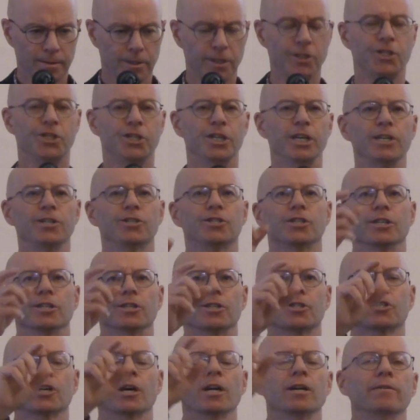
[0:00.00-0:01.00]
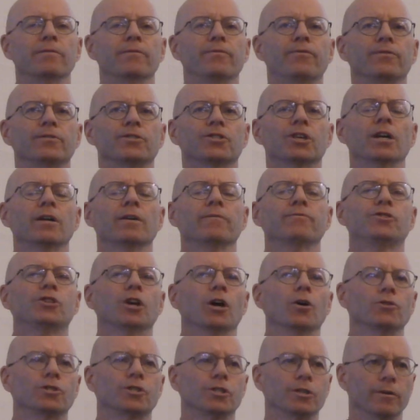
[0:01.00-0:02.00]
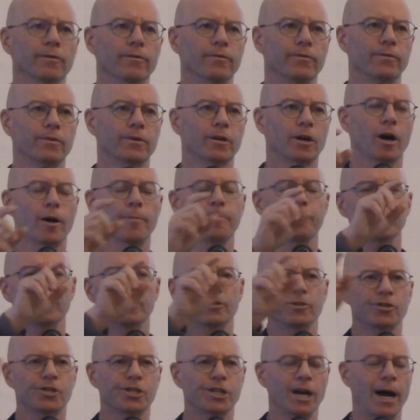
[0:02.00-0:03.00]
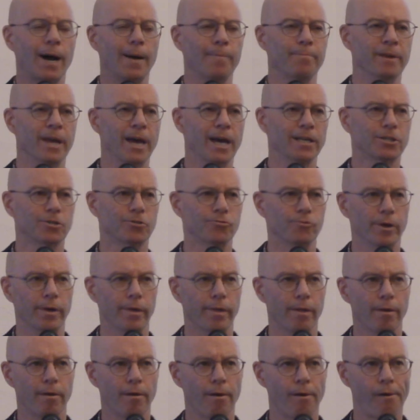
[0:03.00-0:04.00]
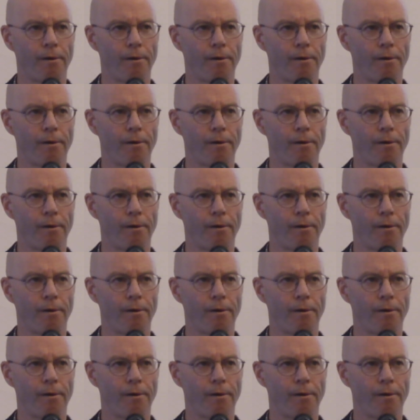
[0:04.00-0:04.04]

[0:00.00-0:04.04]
To Jesus, son of Joseph, carpenter shop, Nazareth,